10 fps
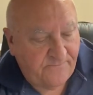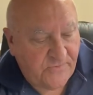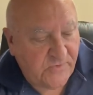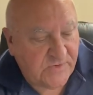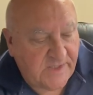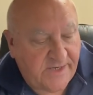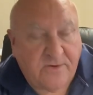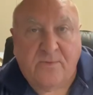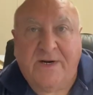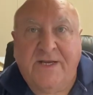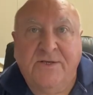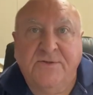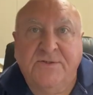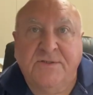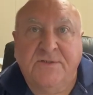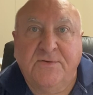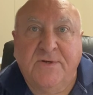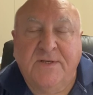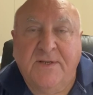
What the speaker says: newsletter when I used to do it